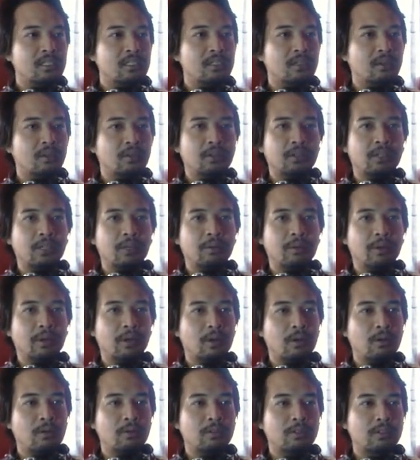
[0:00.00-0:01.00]
So there we
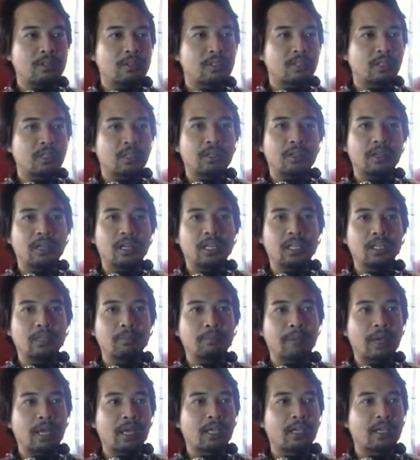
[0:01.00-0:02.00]
go, another elite
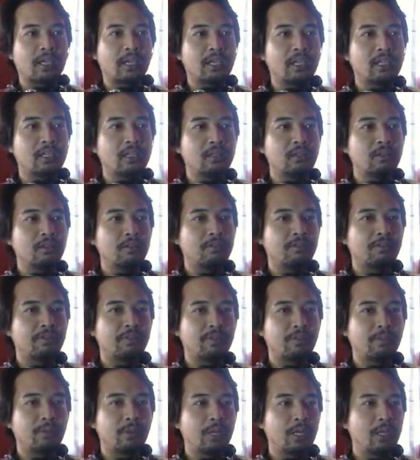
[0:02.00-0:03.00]
pack kill,
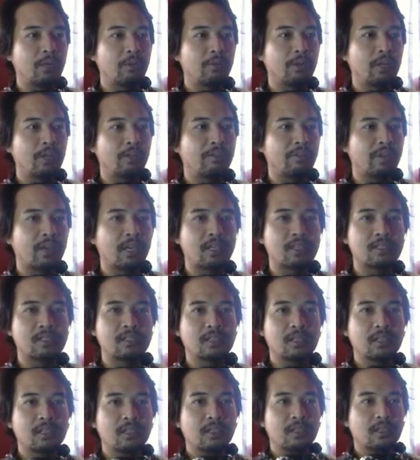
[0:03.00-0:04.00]
really
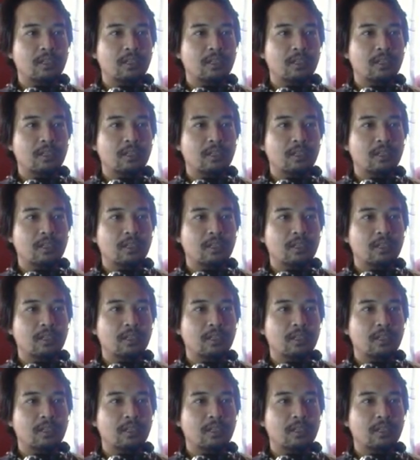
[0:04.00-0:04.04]
fast.